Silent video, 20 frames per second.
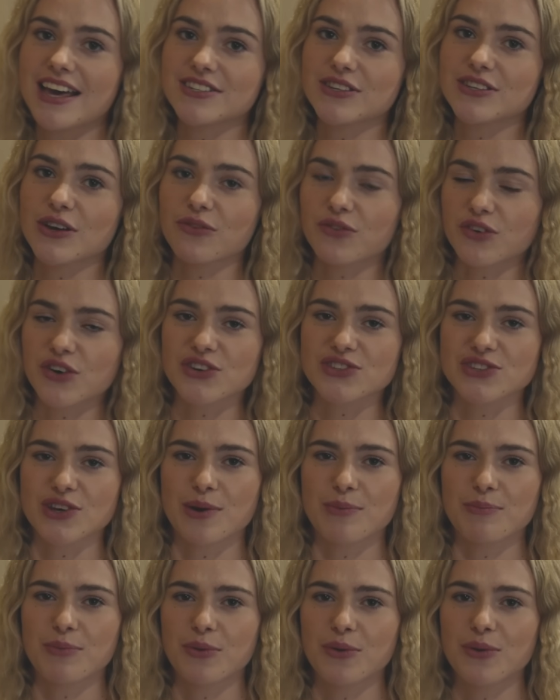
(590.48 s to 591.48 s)
So for
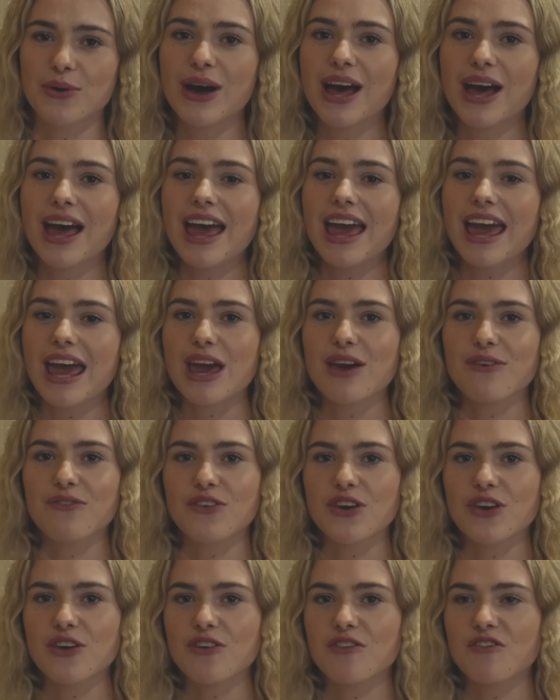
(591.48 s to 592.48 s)
example, if
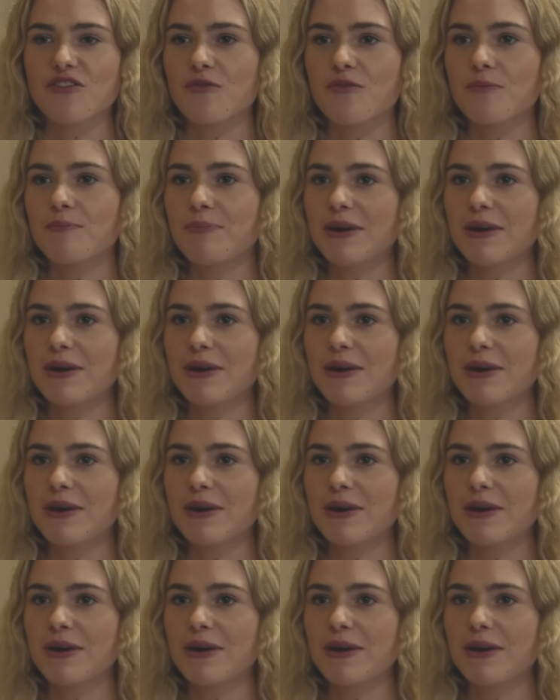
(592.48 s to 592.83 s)
you've